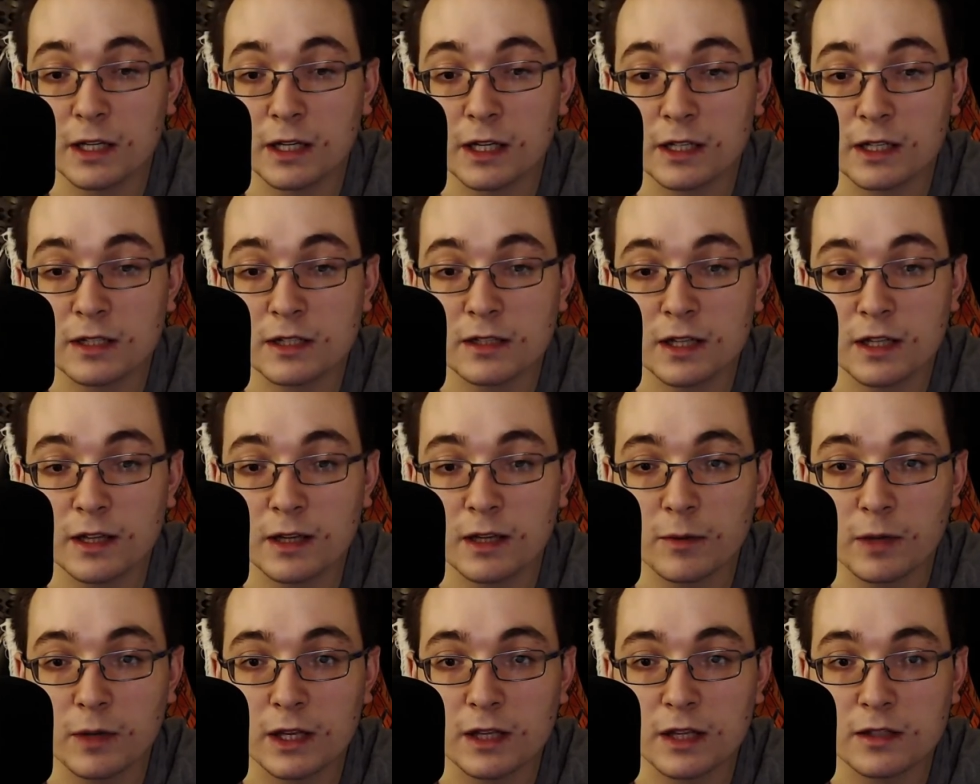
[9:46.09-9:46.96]
next day that
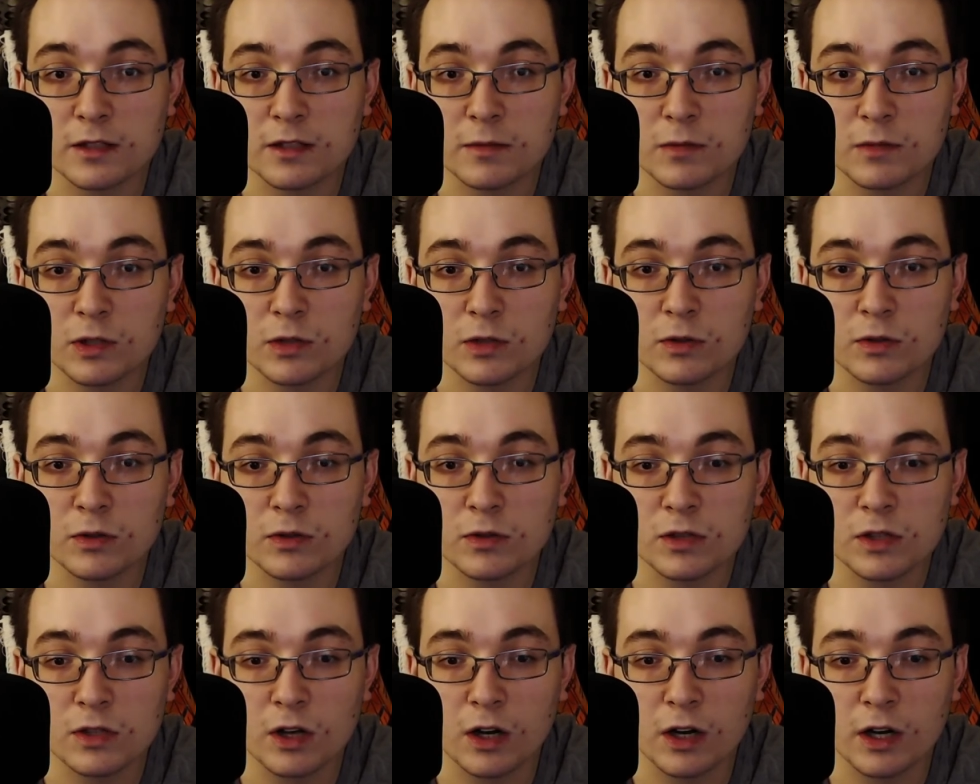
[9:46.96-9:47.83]
we get some
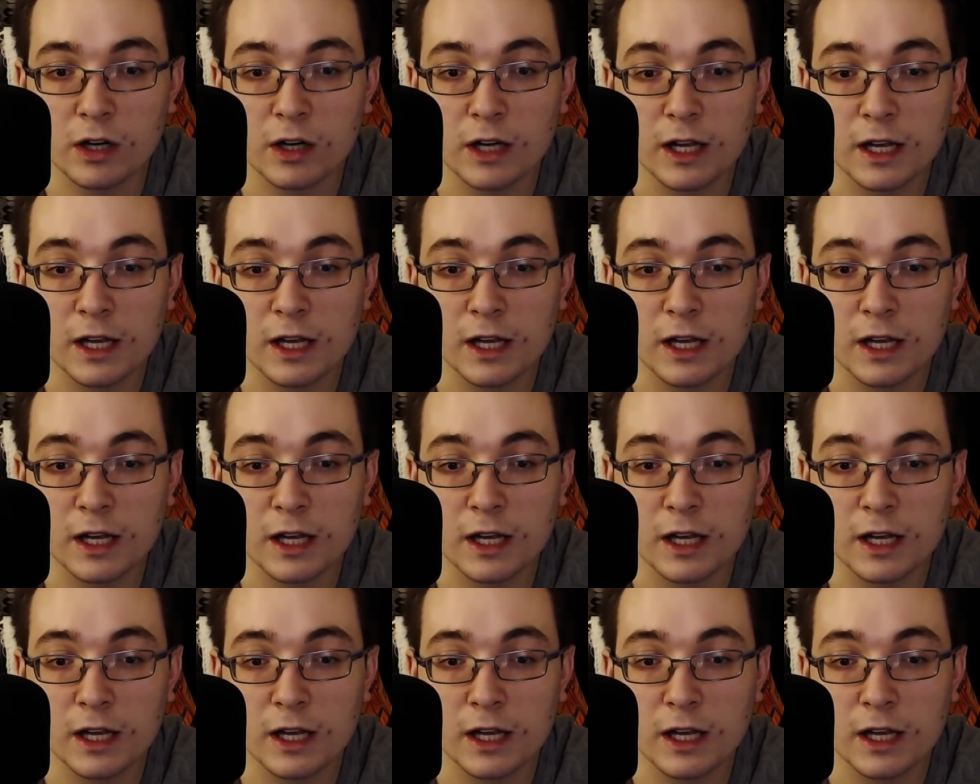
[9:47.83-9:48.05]
news on